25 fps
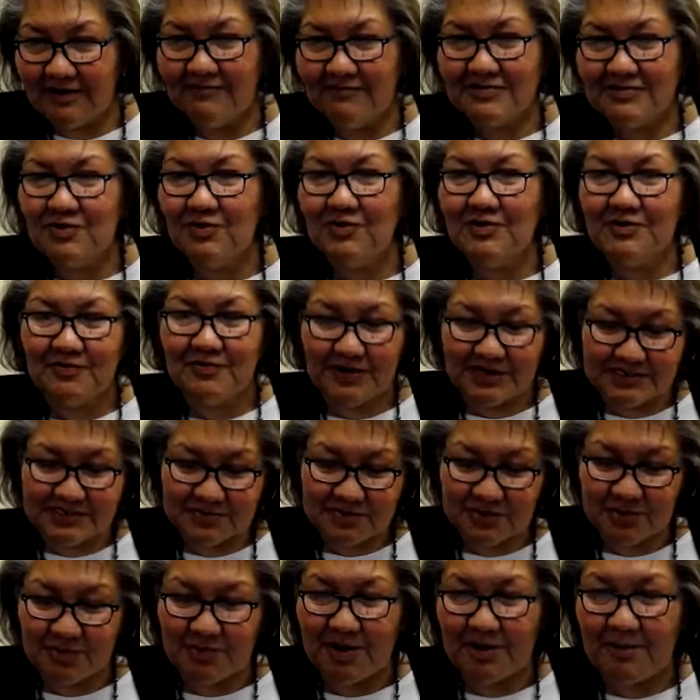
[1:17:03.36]
I was only
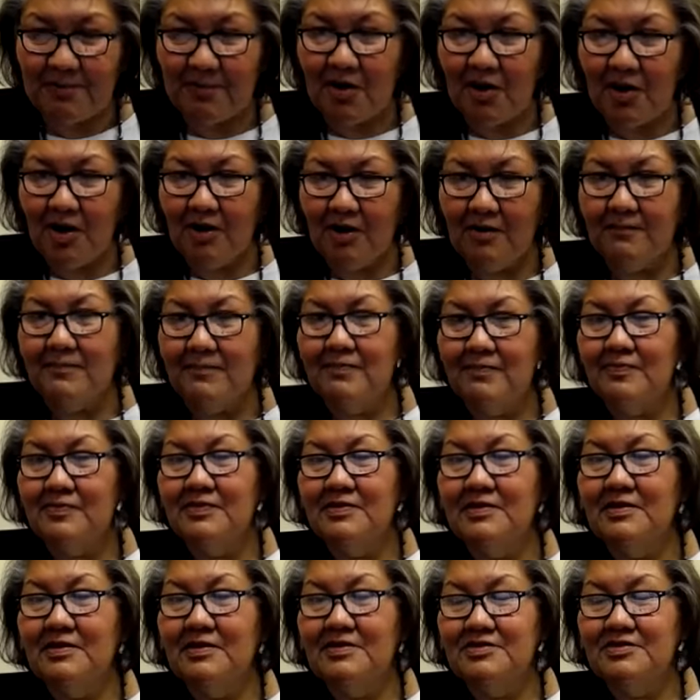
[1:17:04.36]
raised with my mom.
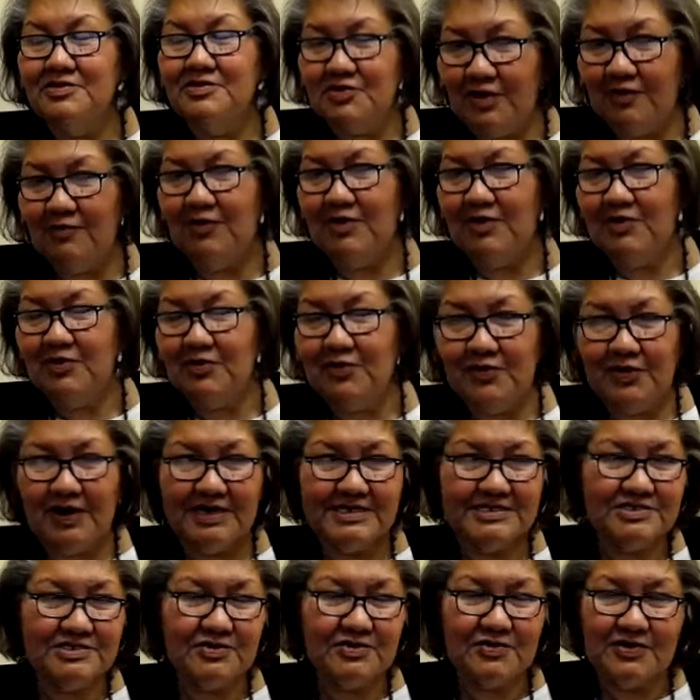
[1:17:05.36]
So I went through
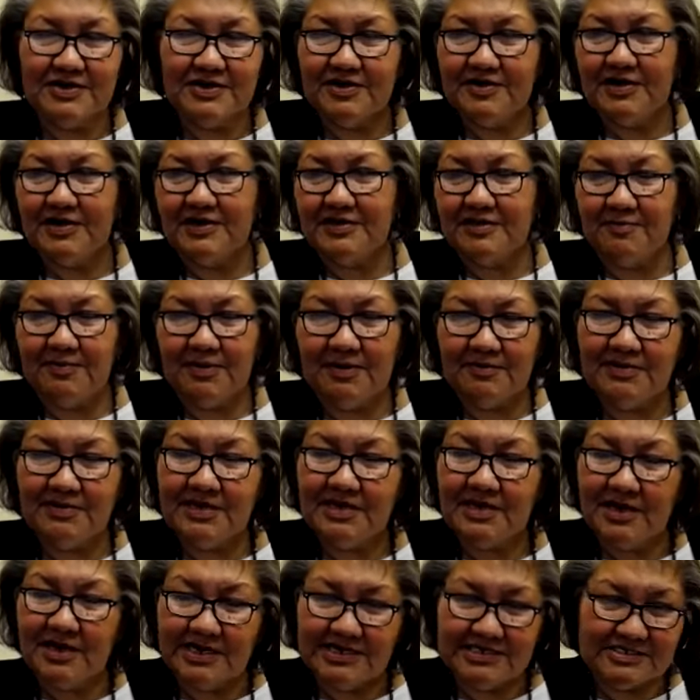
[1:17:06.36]
high school here at the
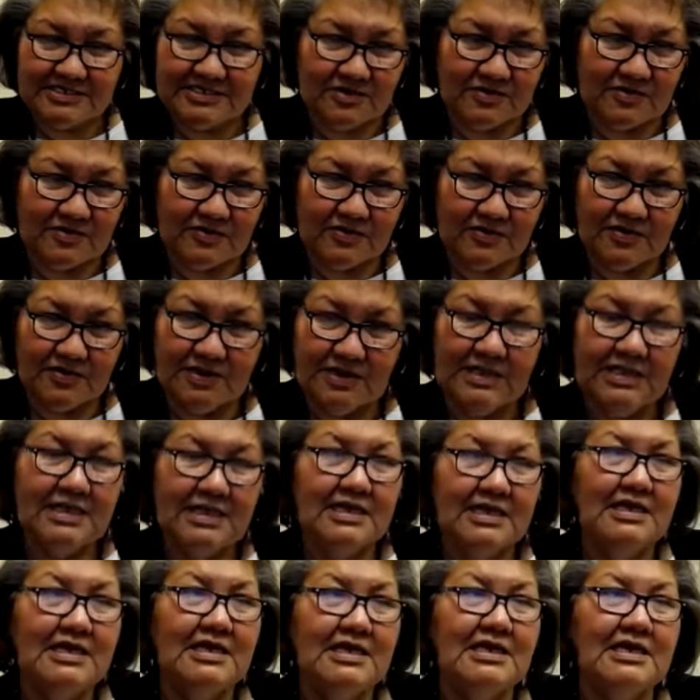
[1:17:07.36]
public high school,
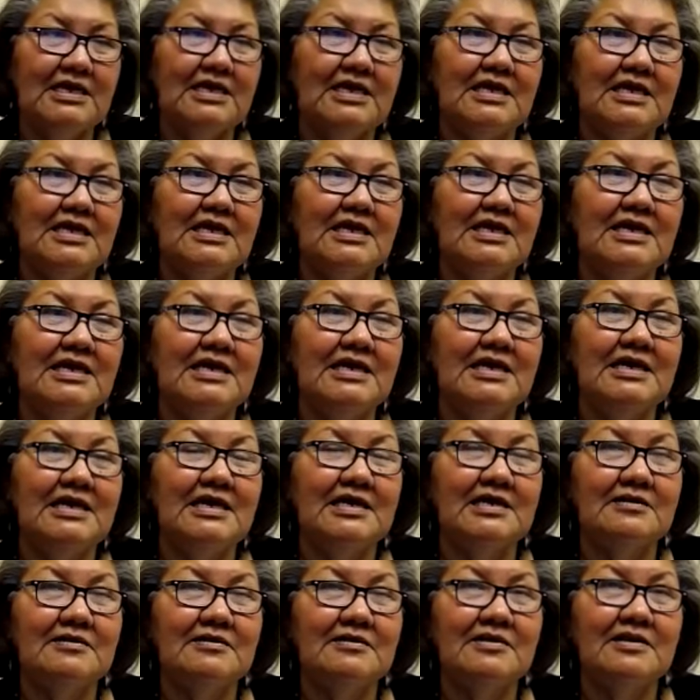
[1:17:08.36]

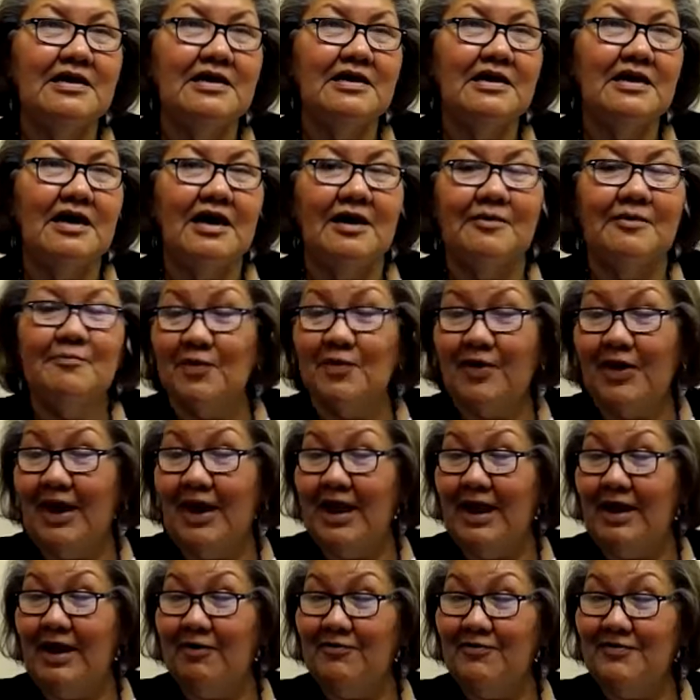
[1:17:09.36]
and I'm
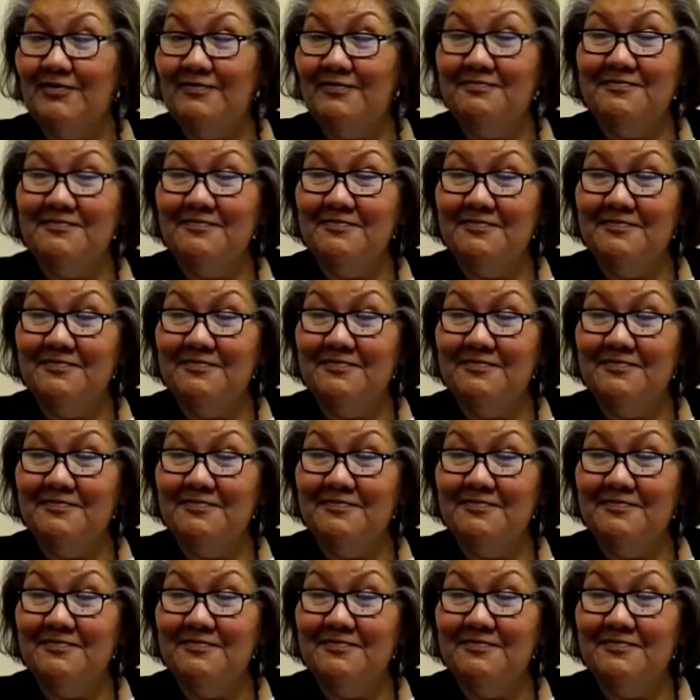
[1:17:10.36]
brown,